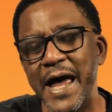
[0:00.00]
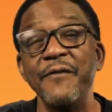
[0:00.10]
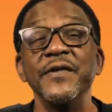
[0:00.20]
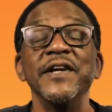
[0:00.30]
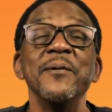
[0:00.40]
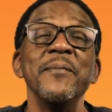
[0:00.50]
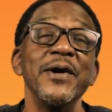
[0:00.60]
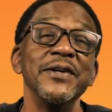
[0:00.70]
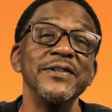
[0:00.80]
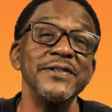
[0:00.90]

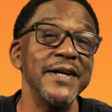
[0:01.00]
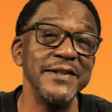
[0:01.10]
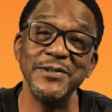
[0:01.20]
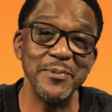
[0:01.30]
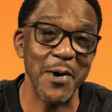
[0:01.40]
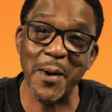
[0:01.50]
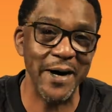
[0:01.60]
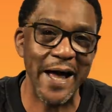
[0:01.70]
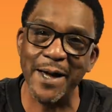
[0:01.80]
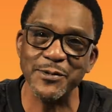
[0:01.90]
African-American Studies
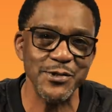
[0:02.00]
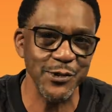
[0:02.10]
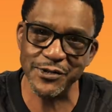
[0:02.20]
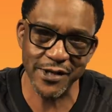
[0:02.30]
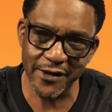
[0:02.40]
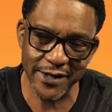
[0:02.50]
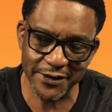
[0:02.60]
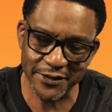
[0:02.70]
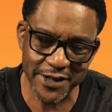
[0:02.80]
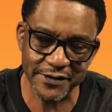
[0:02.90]
Department, I am so sorry,
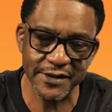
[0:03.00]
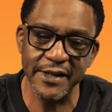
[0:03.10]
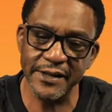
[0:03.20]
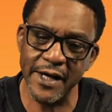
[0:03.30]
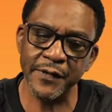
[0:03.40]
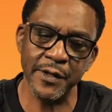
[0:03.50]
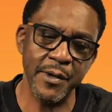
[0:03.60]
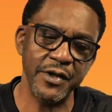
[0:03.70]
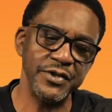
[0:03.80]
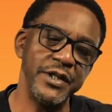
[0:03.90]
Dr. Navies, the
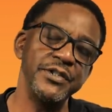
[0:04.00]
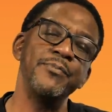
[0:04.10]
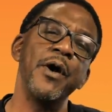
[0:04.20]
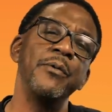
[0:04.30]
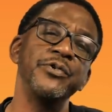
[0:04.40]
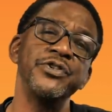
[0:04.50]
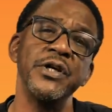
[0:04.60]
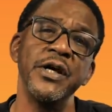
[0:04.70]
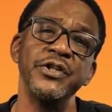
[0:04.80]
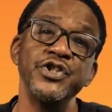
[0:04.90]
African-American Studies Department
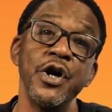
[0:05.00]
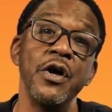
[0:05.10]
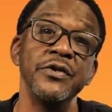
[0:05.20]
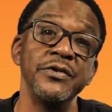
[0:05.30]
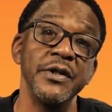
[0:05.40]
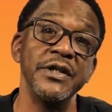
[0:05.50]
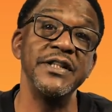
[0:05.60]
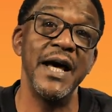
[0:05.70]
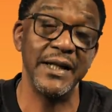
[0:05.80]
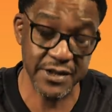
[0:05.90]
was Charles
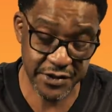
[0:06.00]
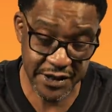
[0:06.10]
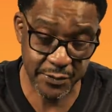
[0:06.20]
Douglas.